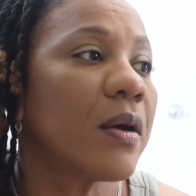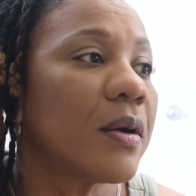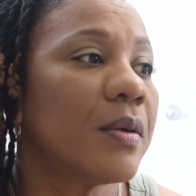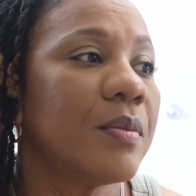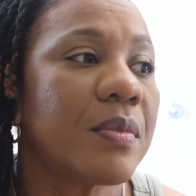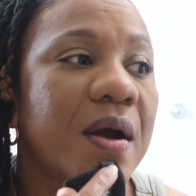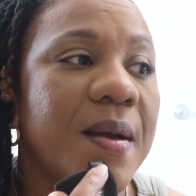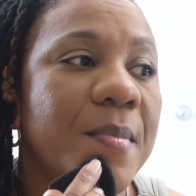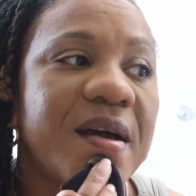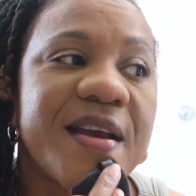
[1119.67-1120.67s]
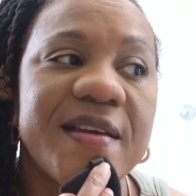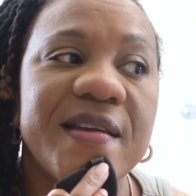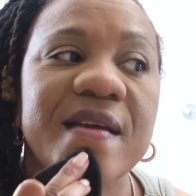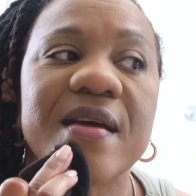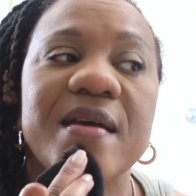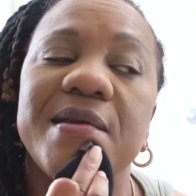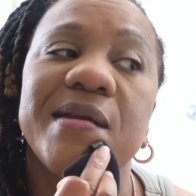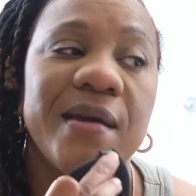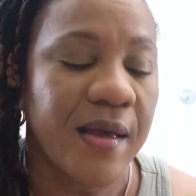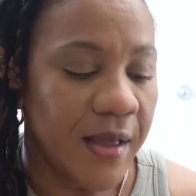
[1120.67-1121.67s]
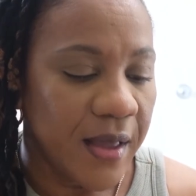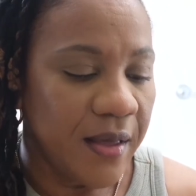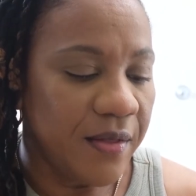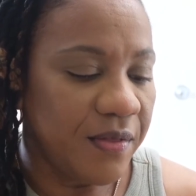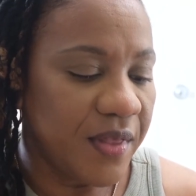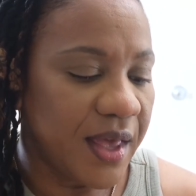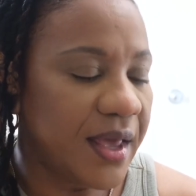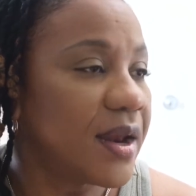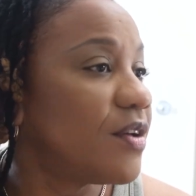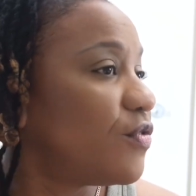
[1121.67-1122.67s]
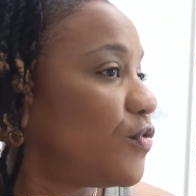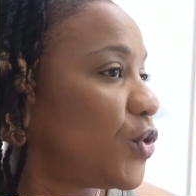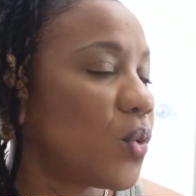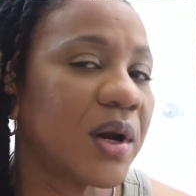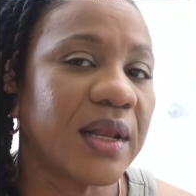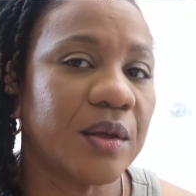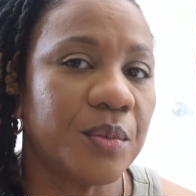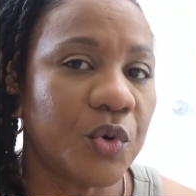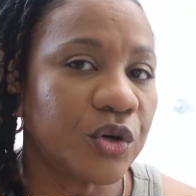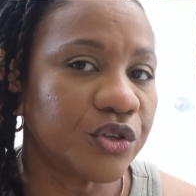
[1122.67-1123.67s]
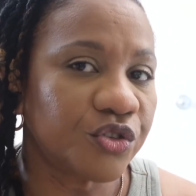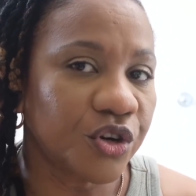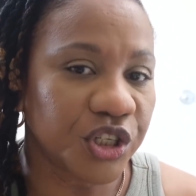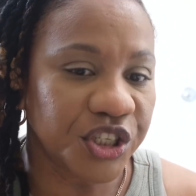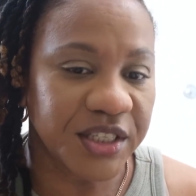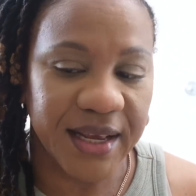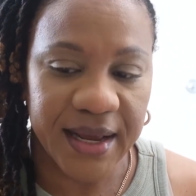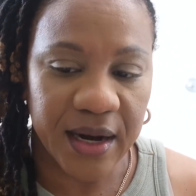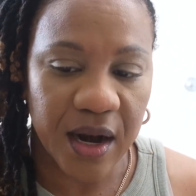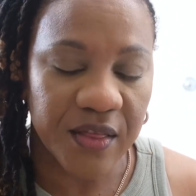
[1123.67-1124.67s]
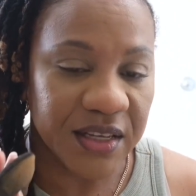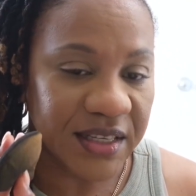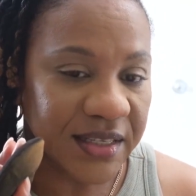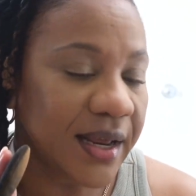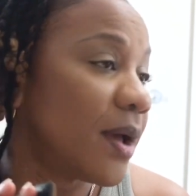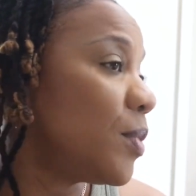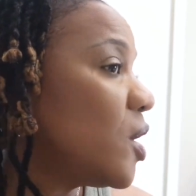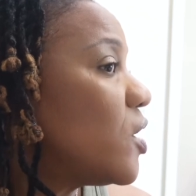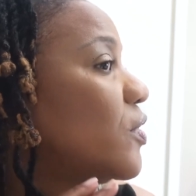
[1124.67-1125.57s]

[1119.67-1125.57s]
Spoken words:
brighten my chin. And then if you want a little more structure, take it another step,